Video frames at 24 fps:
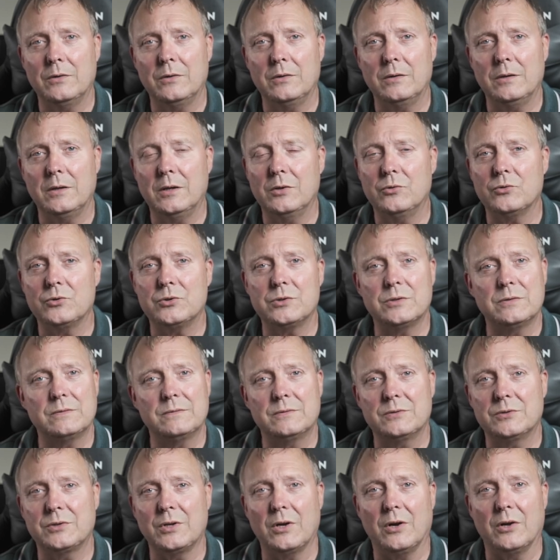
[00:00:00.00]
you
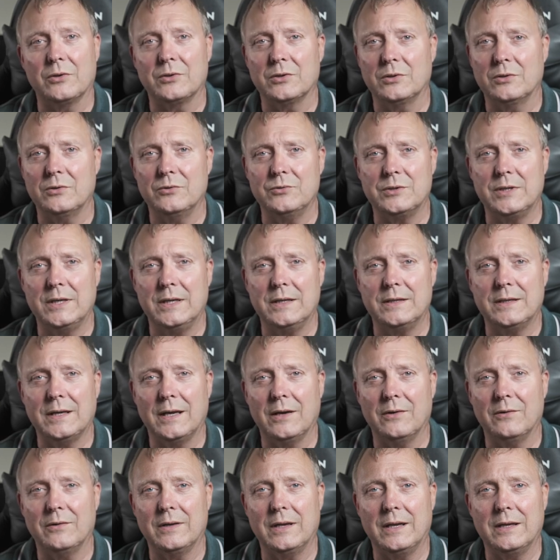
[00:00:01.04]
just start to lose
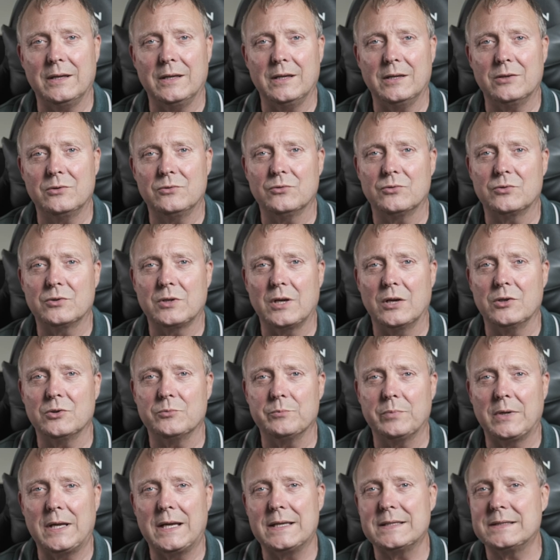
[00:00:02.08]
detail and it just goes
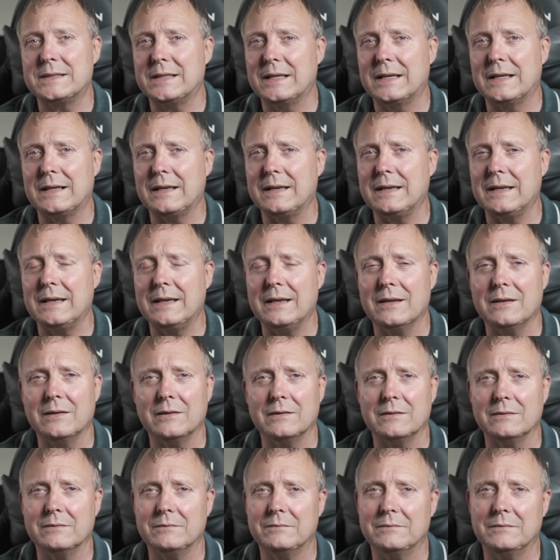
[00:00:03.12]
plastically
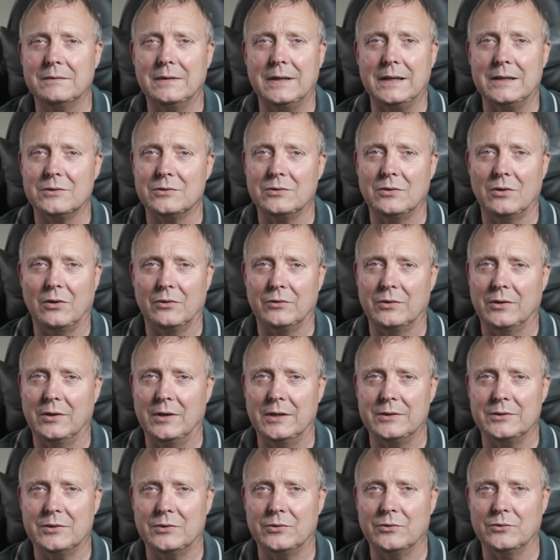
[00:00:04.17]
and it's not
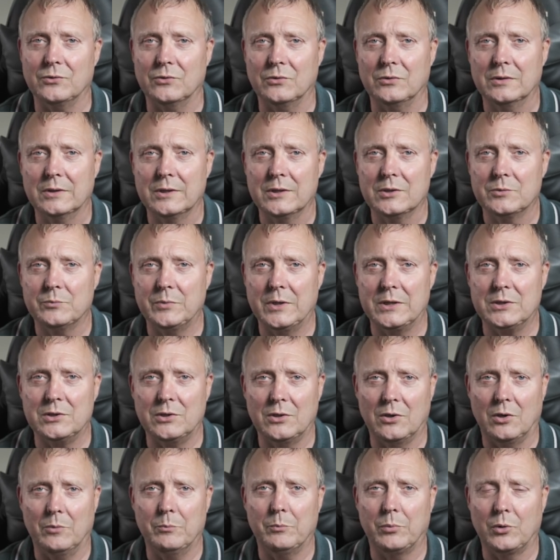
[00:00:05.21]
nice at all,
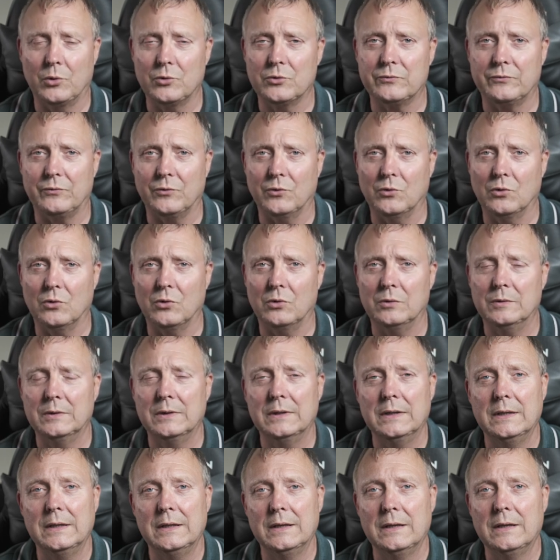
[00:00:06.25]
especially on plus four.
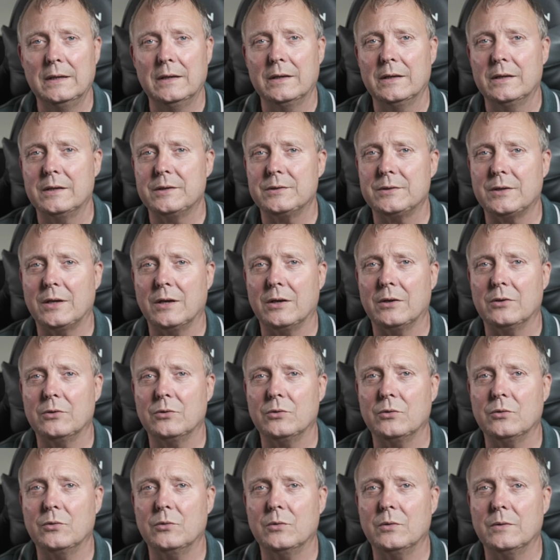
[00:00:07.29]

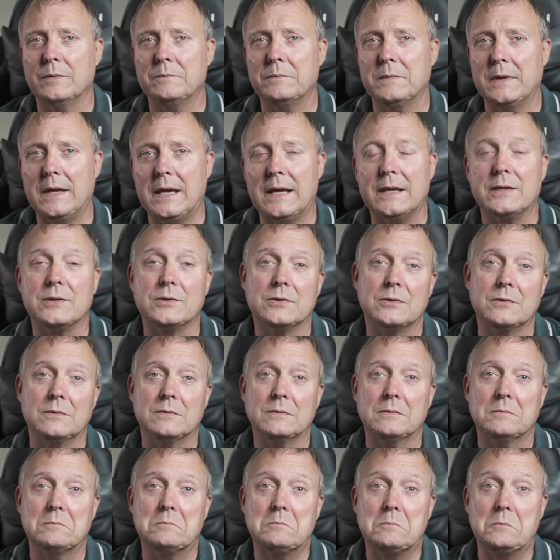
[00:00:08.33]
So yes,
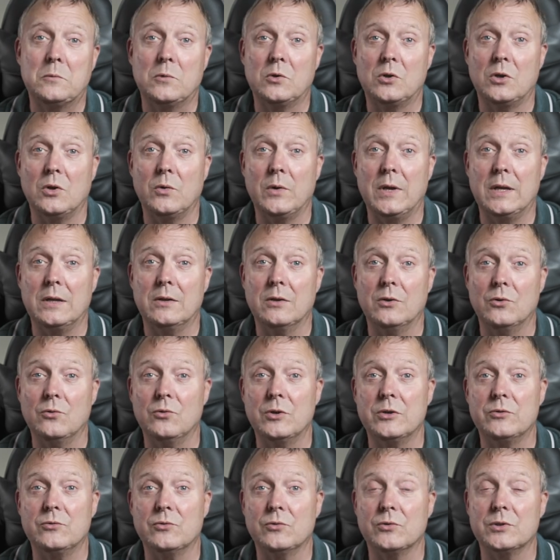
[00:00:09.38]
doing the
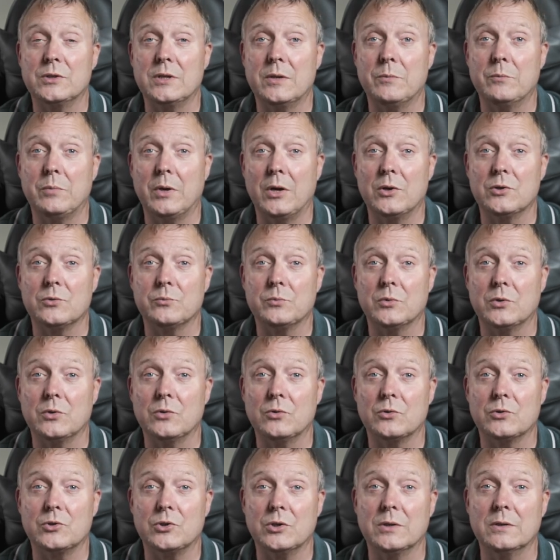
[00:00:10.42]
noise reduction in
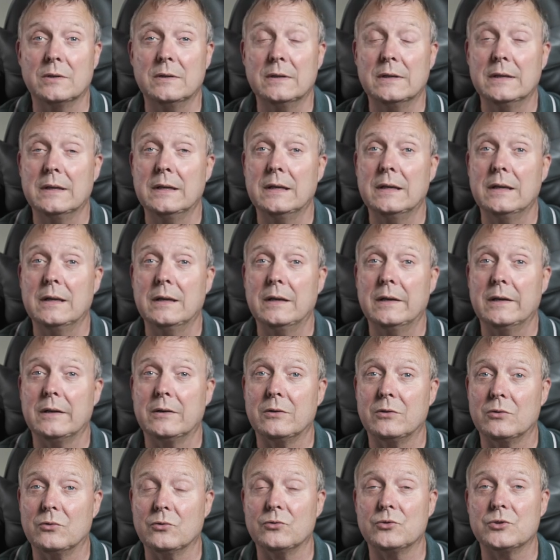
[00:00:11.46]
post-production
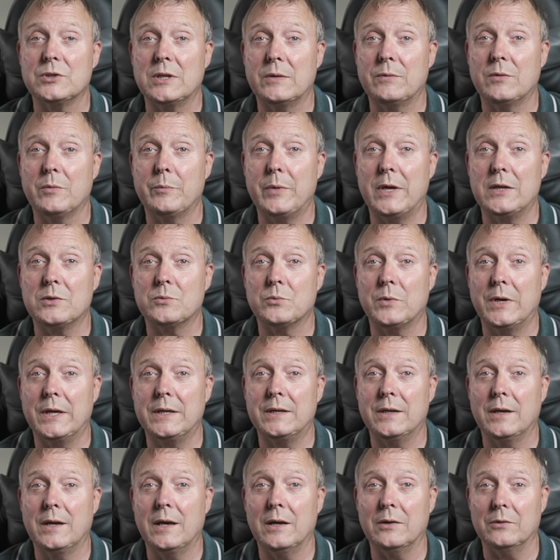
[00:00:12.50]
does seem the best way
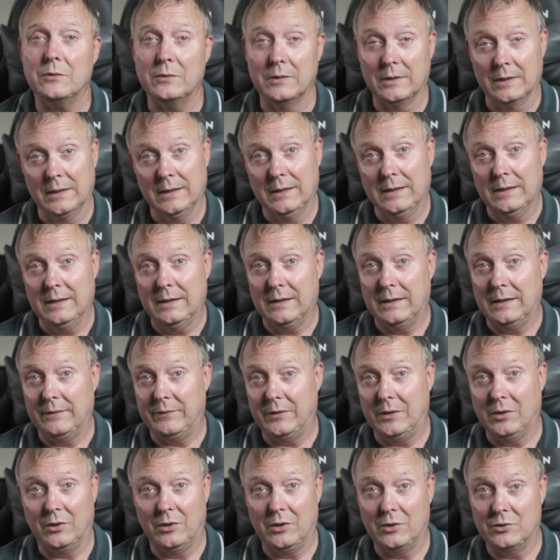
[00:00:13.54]
to go. If
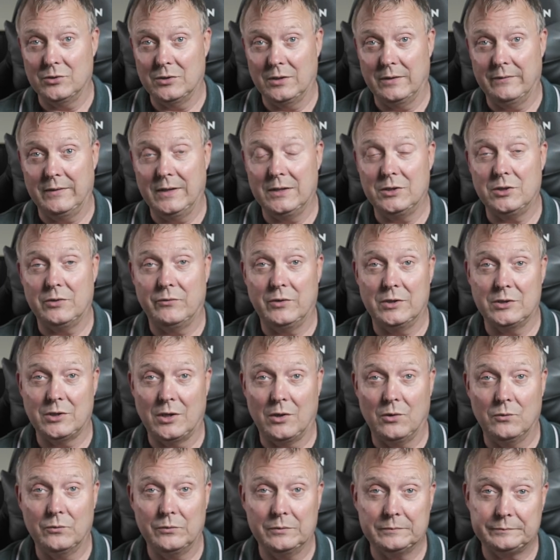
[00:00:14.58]
you're not using DaVinci
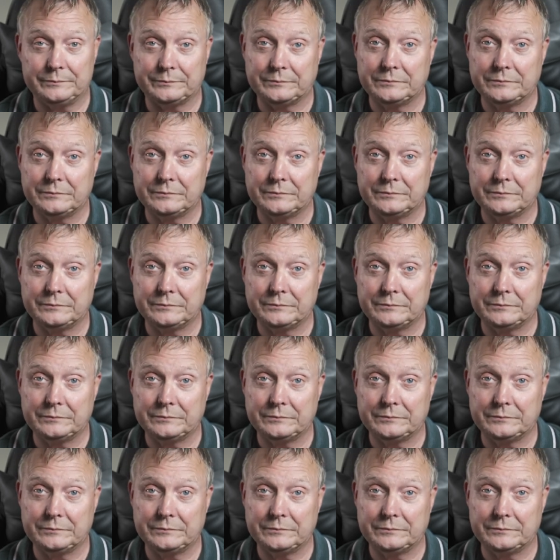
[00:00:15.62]
Resolve